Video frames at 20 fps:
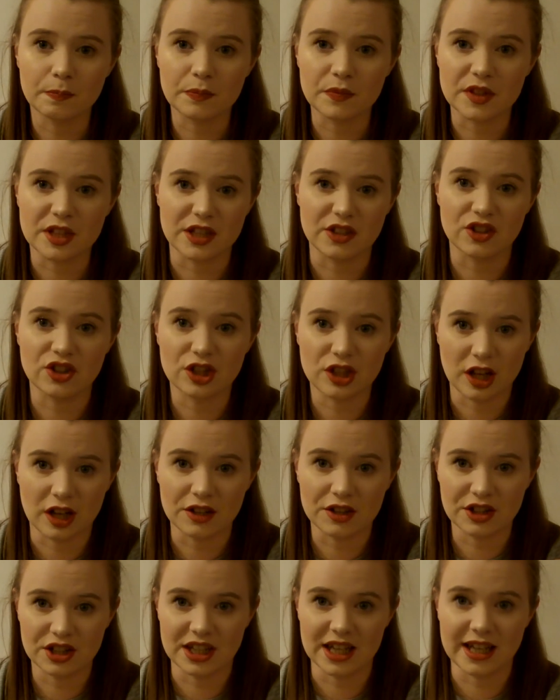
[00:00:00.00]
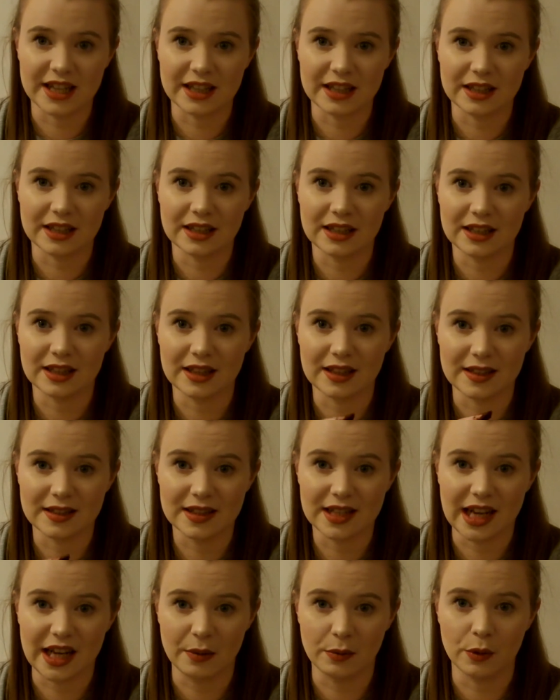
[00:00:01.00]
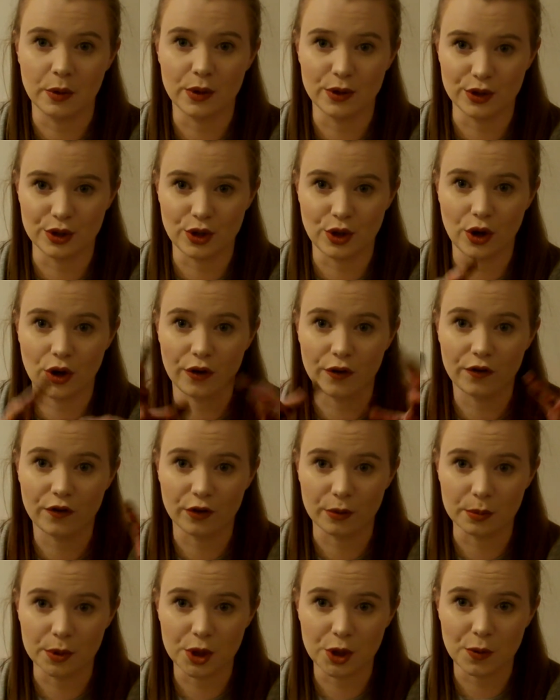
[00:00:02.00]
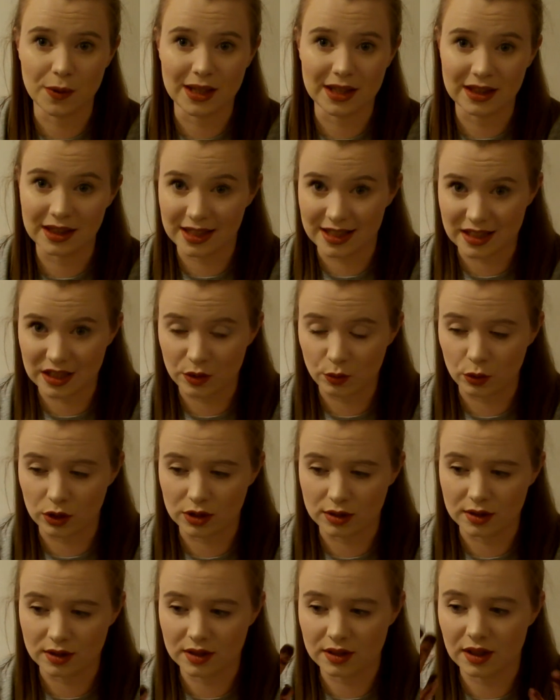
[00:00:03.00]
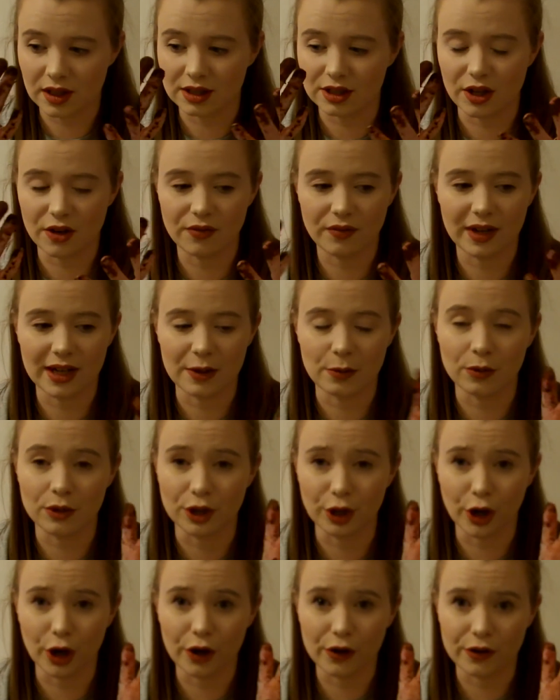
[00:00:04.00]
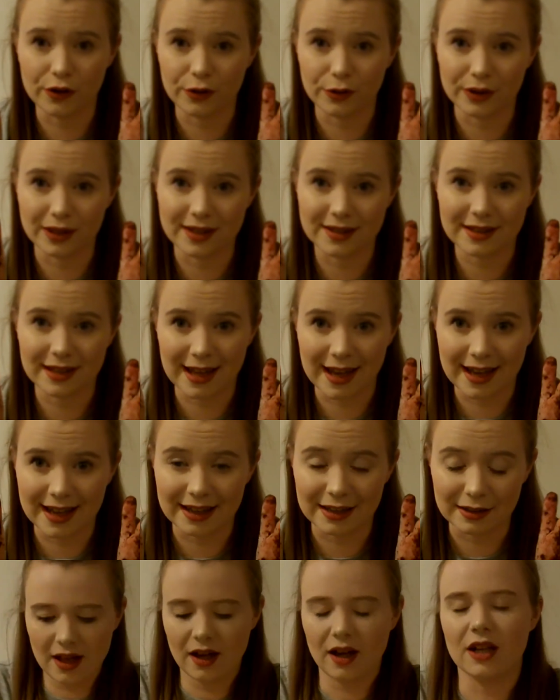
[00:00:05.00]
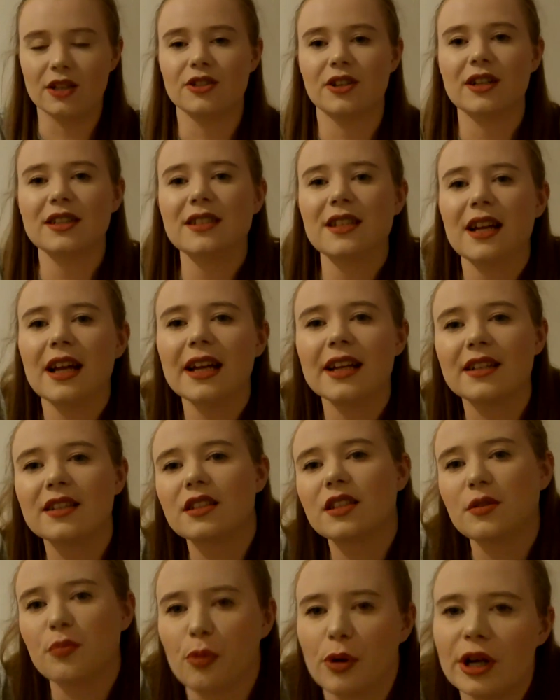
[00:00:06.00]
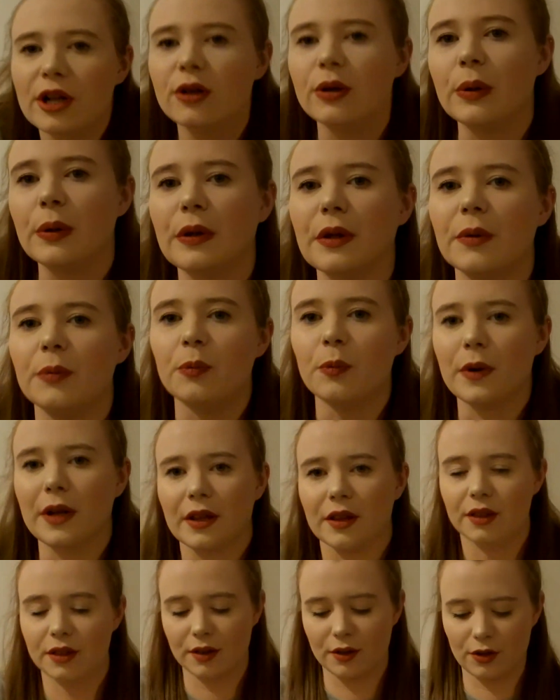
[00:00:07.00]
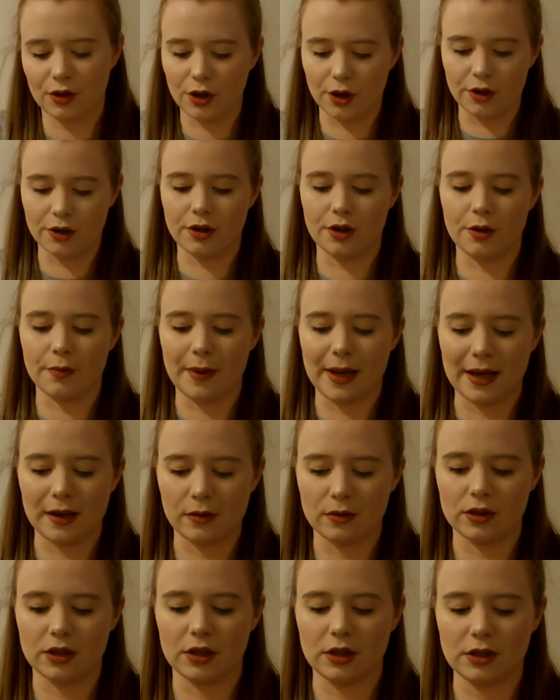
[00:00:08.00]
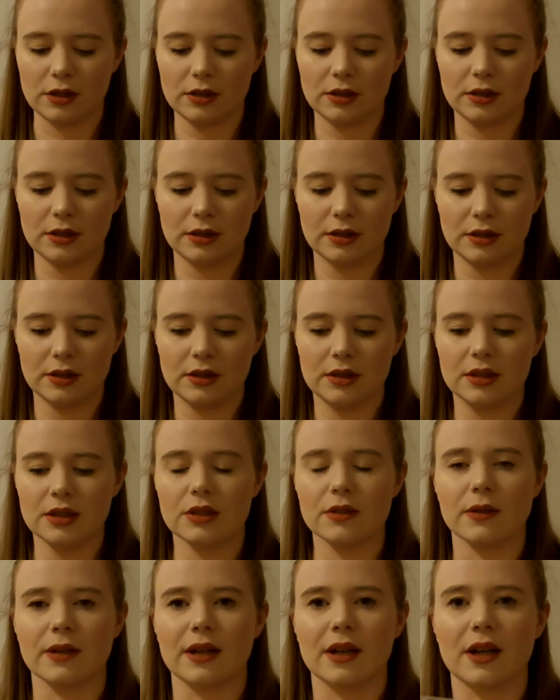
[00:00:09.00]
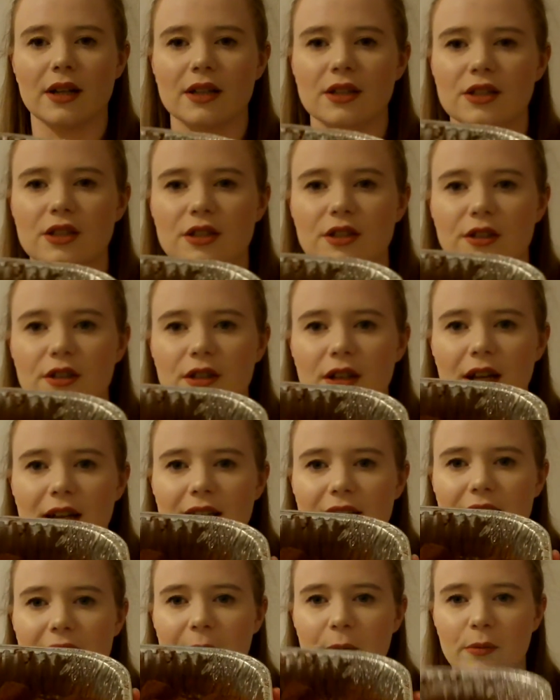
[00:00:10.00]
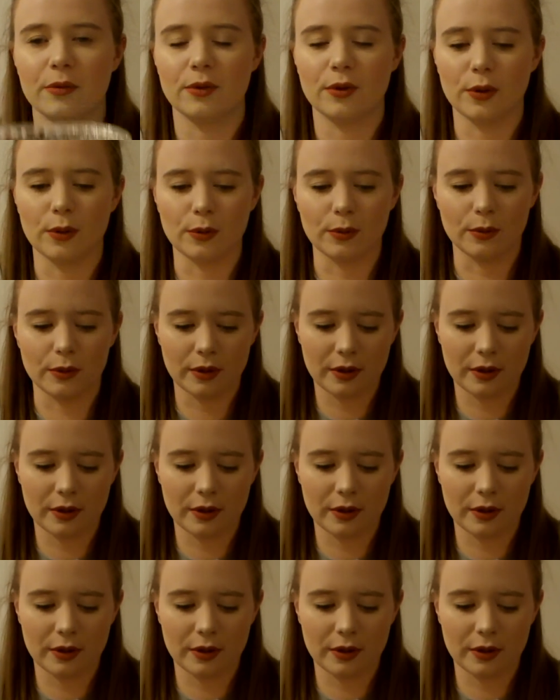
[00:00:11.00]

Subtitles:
disgusting this table has got from doing these ones. I don't really want to go through this again. I tried to like sprinkle them with cocoa powder, so it kind of just looked like they were all,